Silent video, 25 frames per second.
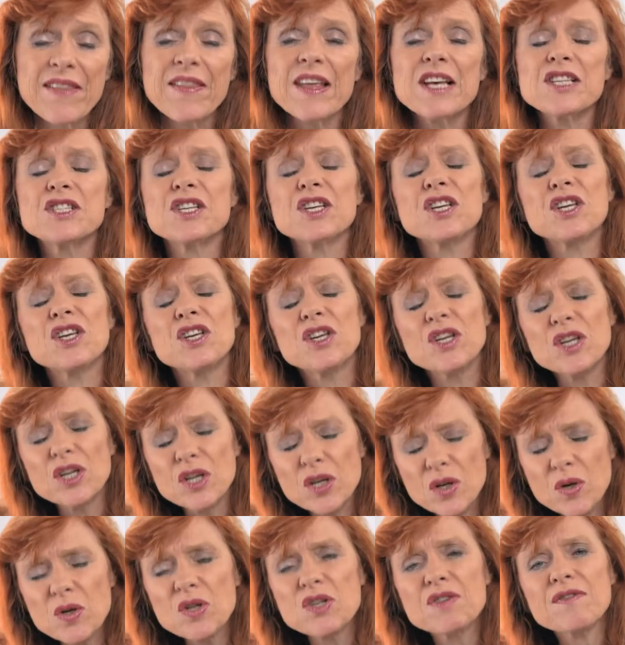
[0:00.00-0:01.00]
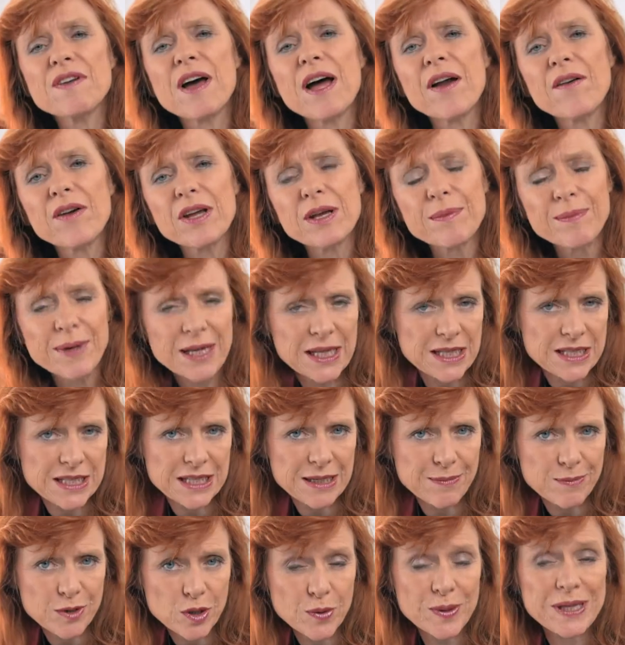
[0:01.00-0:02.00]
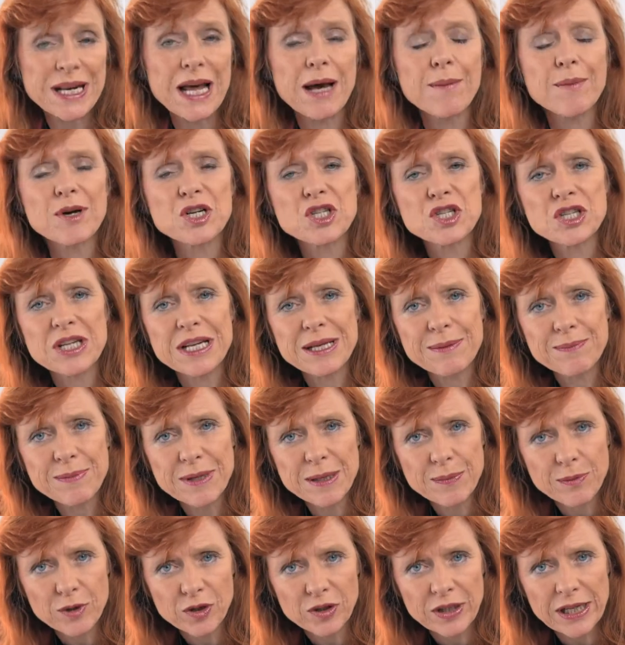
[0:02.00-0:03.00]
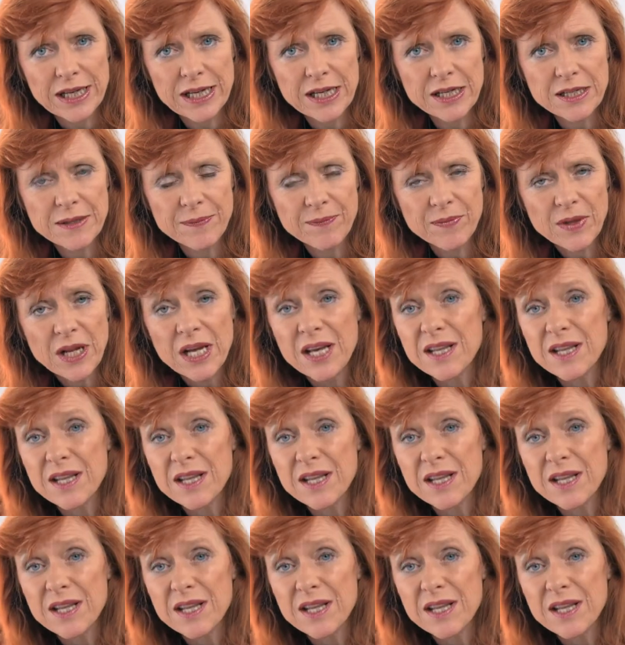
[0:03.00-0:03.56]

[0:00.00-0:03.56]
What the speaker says: There's a huge variability between how much sleep people need.